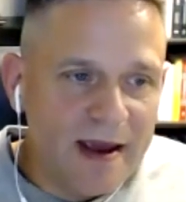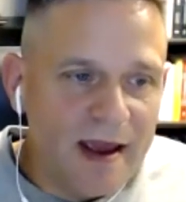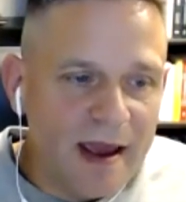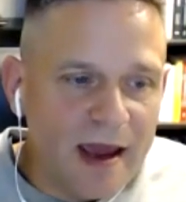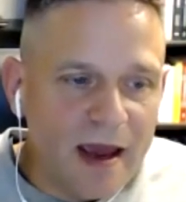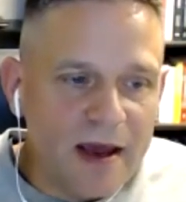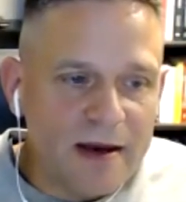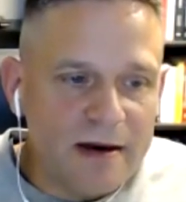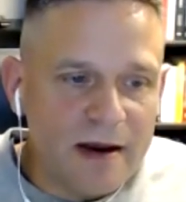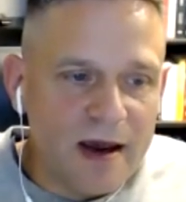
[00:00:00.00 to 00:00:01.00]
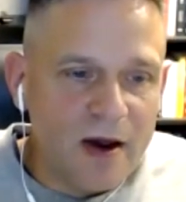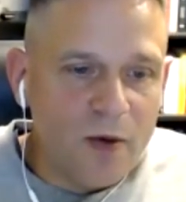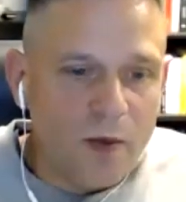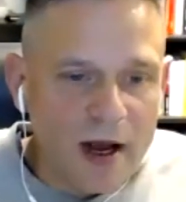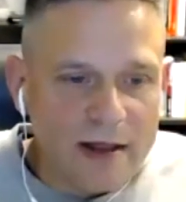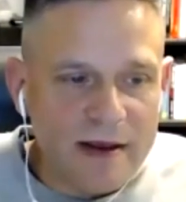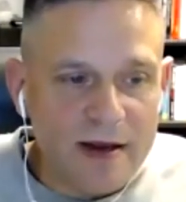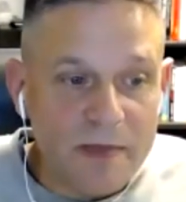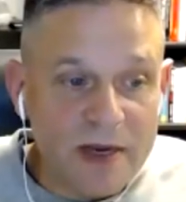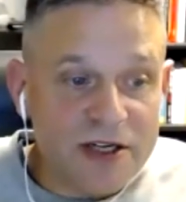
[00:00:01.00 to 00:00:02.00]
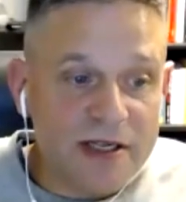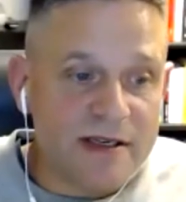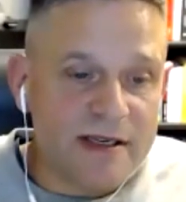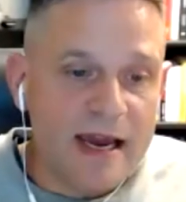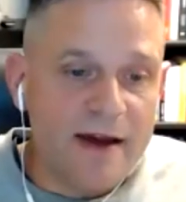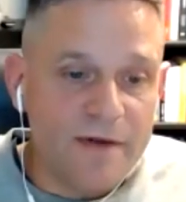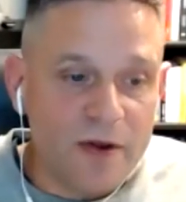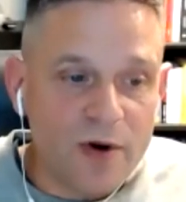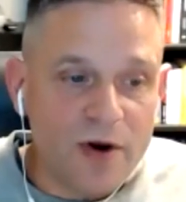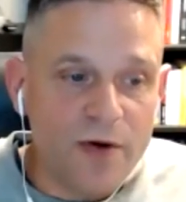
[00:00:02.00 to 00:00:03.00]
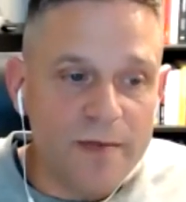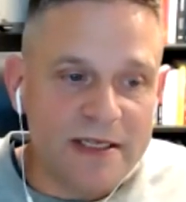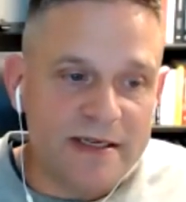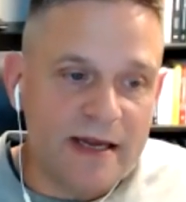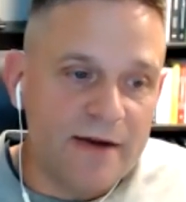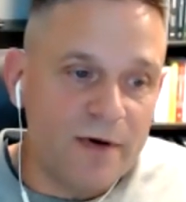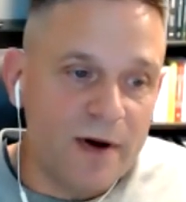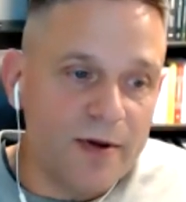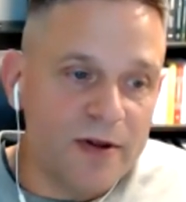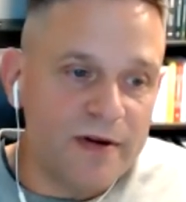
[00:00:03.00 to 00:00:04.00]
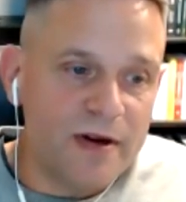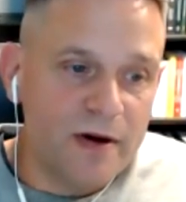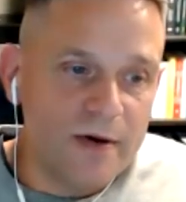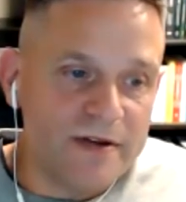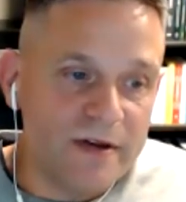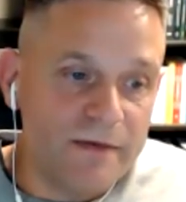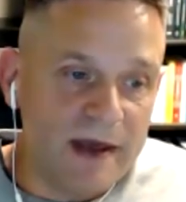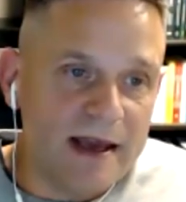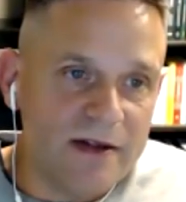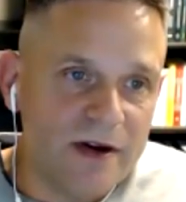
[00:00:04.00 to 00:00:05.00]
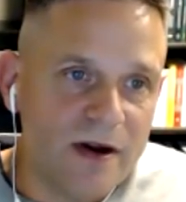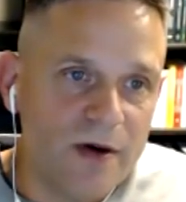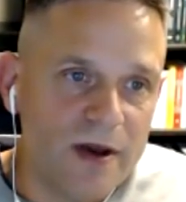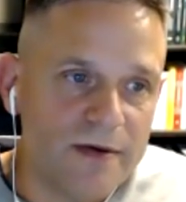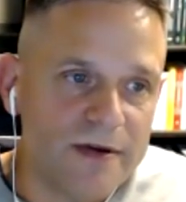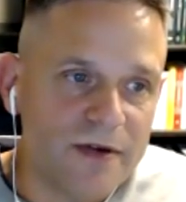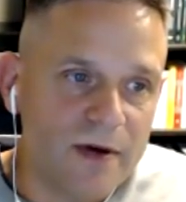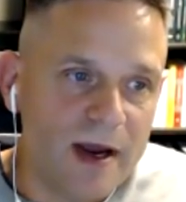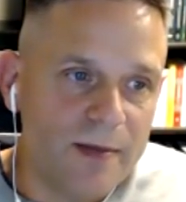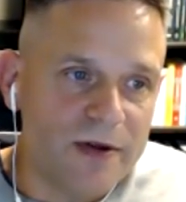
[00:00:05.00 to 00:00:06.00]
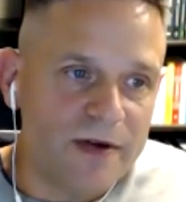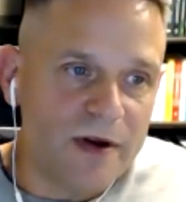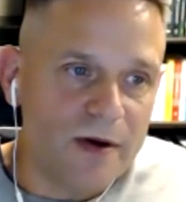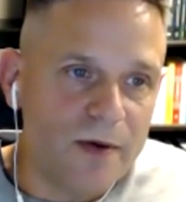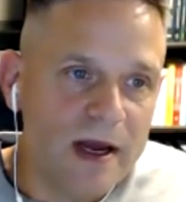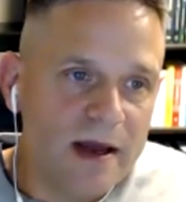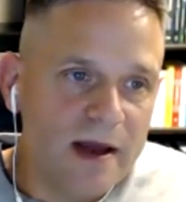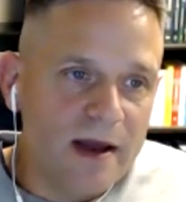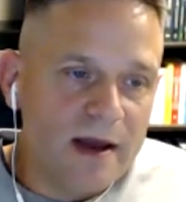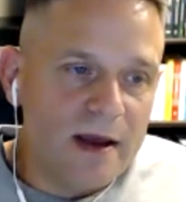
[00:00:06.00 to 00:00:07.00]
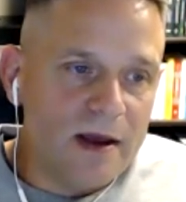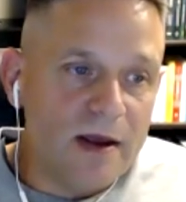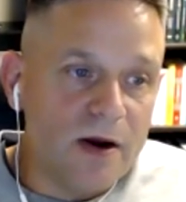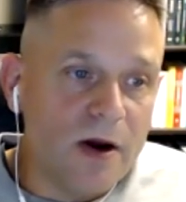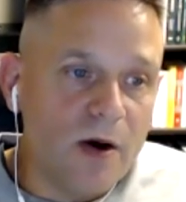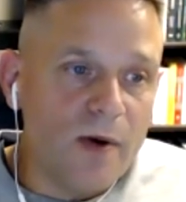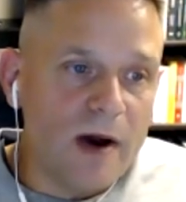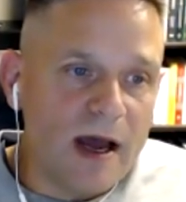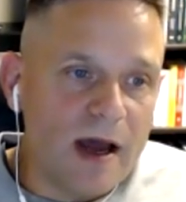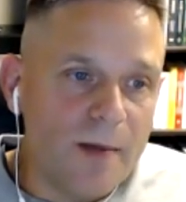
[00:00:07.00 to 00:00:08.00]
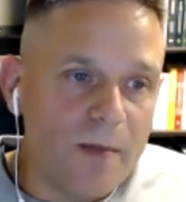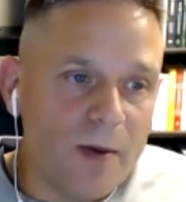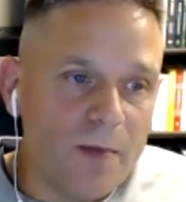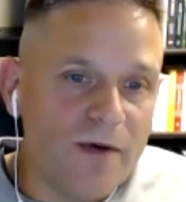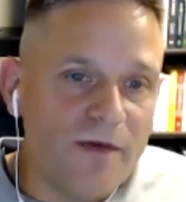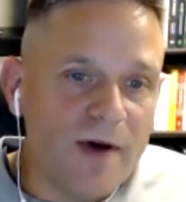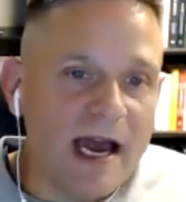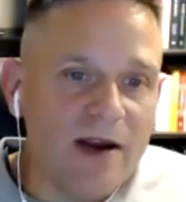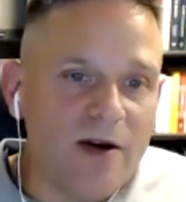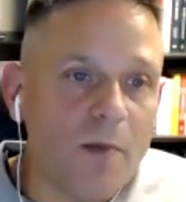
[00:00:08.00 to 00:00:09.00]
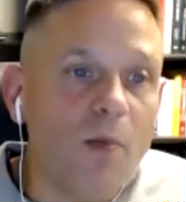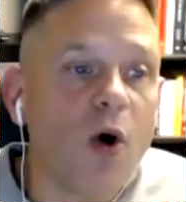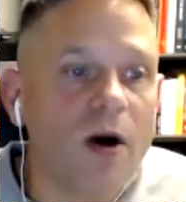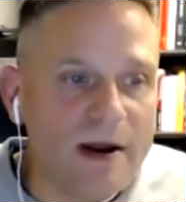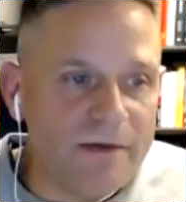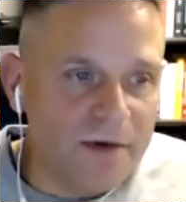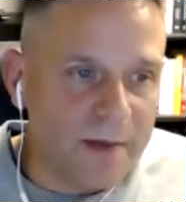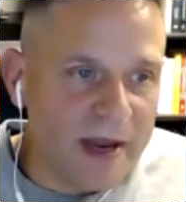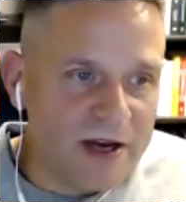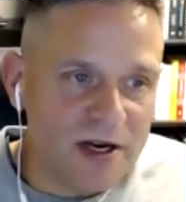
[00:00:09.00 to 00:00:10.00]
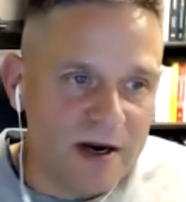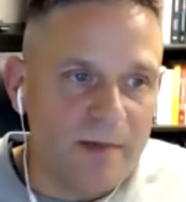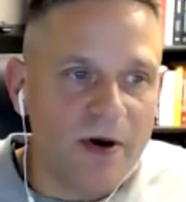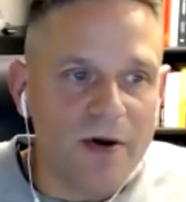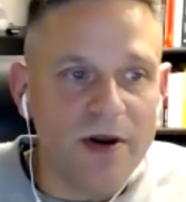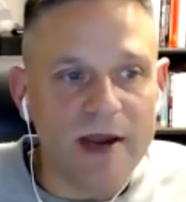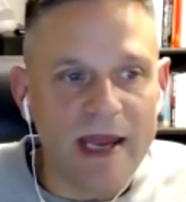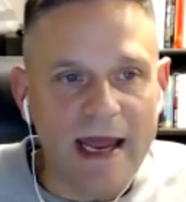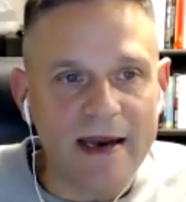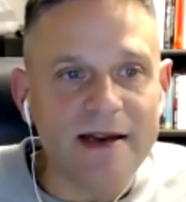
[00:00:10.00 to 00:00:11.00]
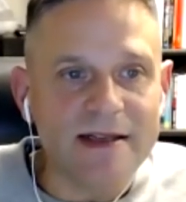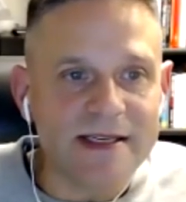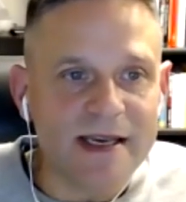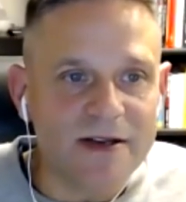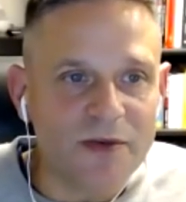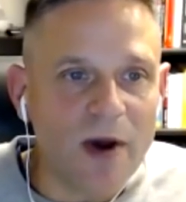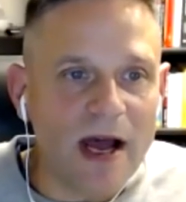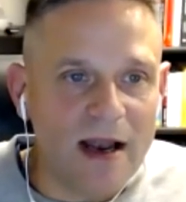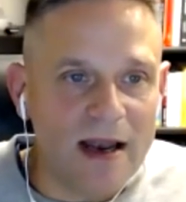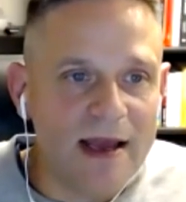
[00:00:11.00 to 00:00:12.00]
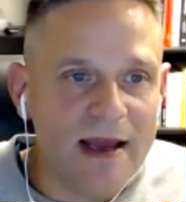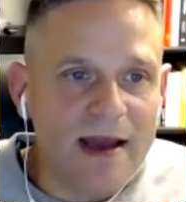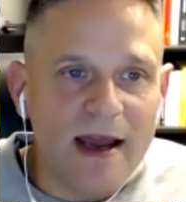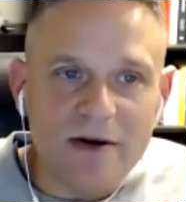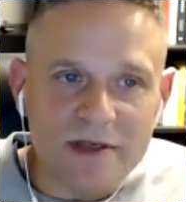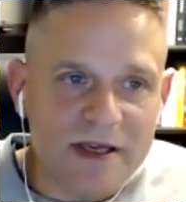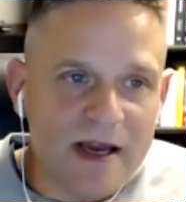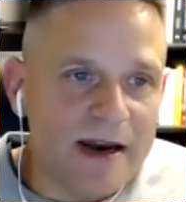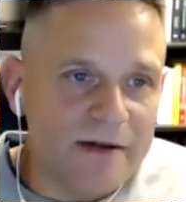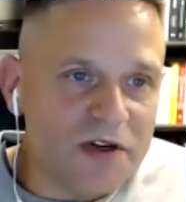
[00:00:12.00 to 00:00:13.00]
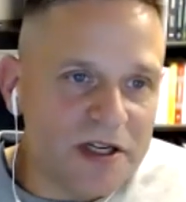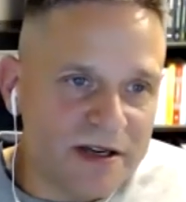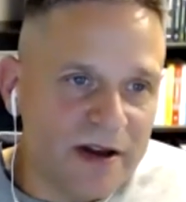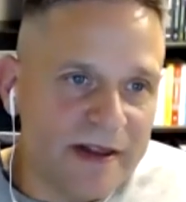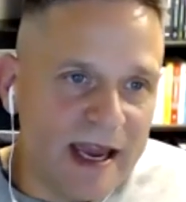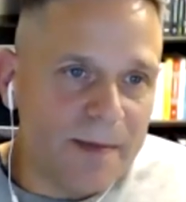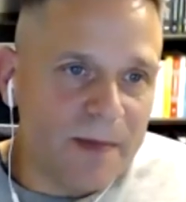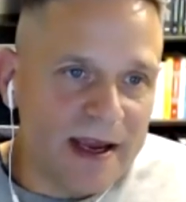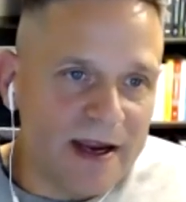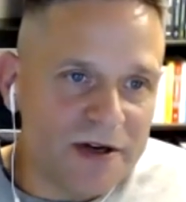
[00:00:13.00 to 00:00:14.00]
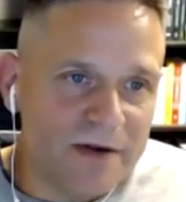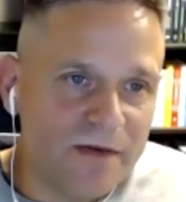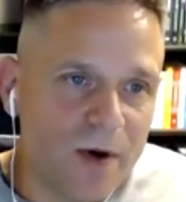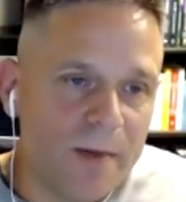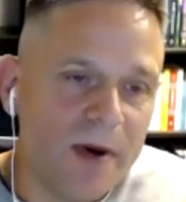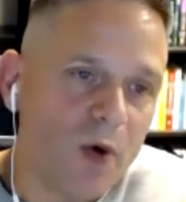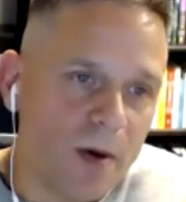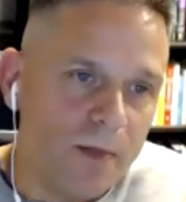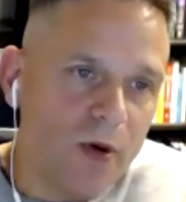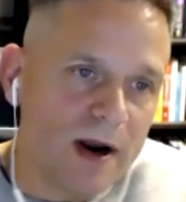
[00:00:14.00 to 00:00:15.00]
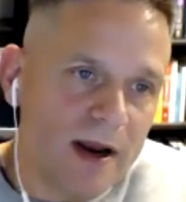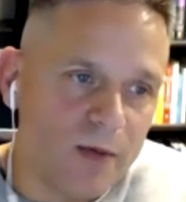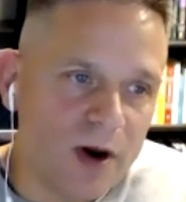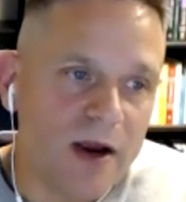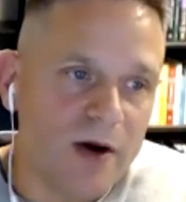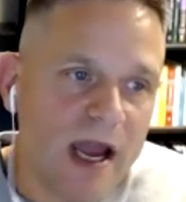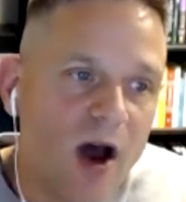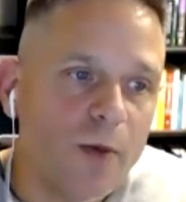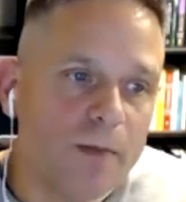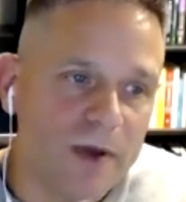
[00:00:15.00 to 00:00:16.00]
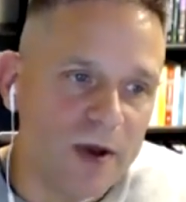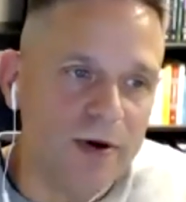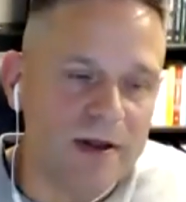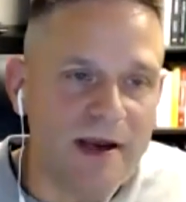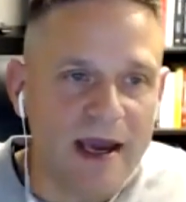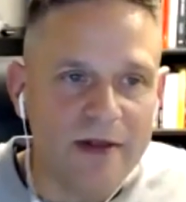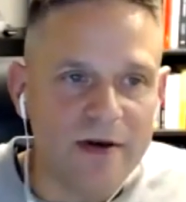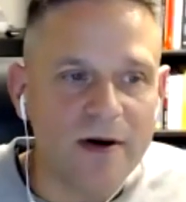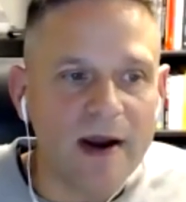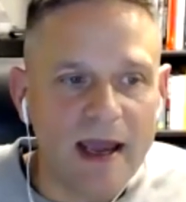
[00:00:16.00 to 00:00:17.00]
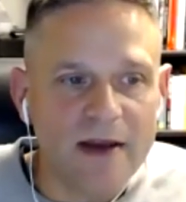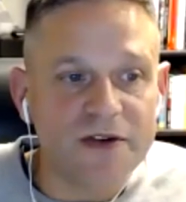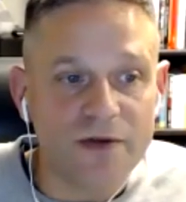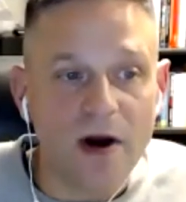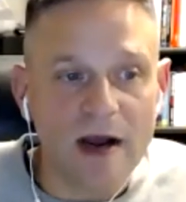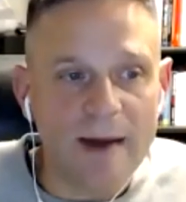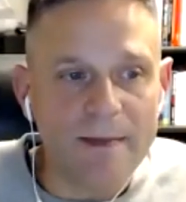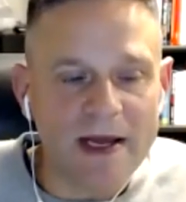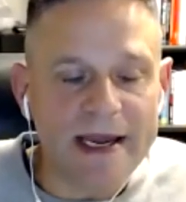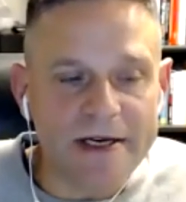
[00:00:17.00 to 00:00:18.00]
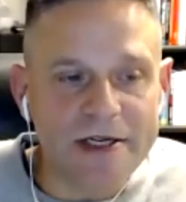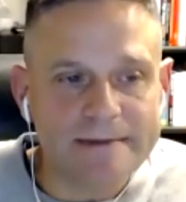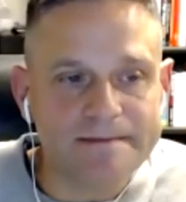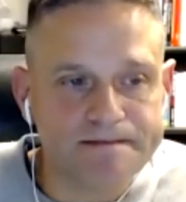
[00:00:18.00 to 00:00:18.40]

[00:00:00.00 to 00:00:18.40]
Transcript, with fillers: And uh, what the admissions staff and the recruitment staff are able to do is if they get to know you, is they're able to, you know, um, provide more information about your candidacy as well outside of just on the application form. But more importantly, we're here to help you put together a strong application.